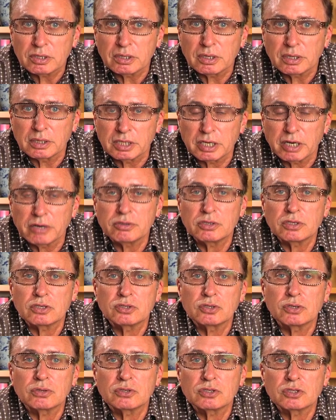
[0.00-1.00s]
encouraging
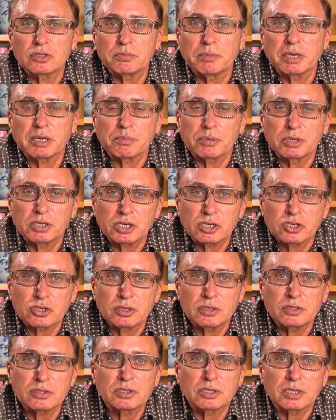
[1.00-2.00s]
students to make
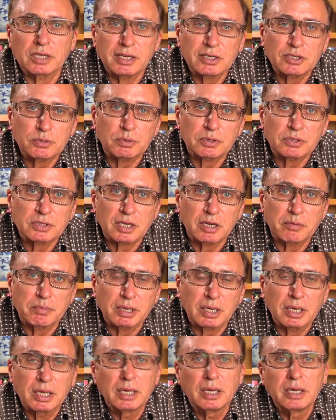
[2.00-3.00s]
predictions, to guess what's
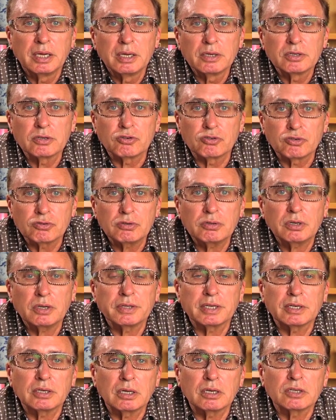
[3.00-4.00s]
coming, to draw on
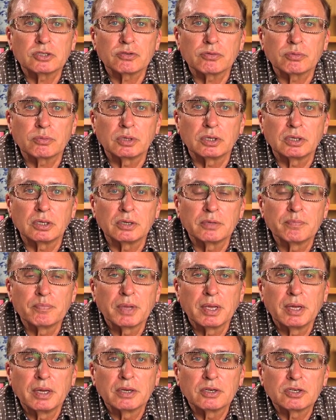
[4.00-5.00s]
their knowledge of the world,
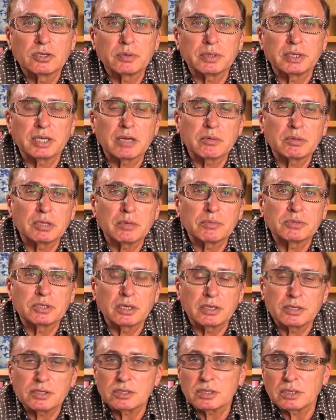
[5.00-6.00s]
to enable them to
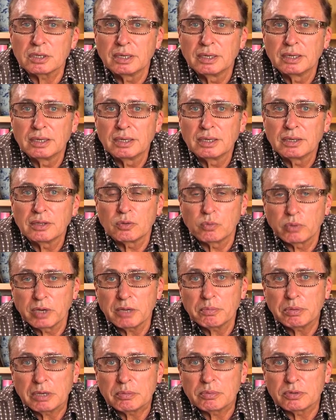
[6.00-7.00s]
listen the way
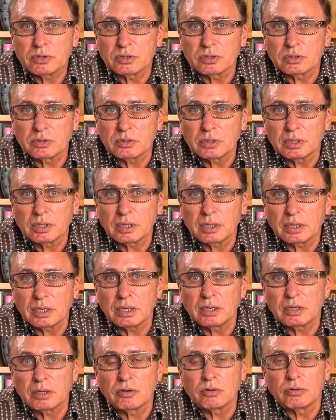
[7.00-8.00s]
people do
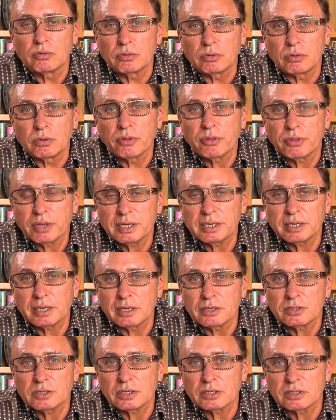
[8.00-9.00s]
in authentic
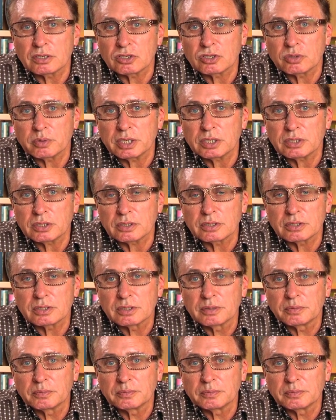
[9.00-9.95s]
listening situations.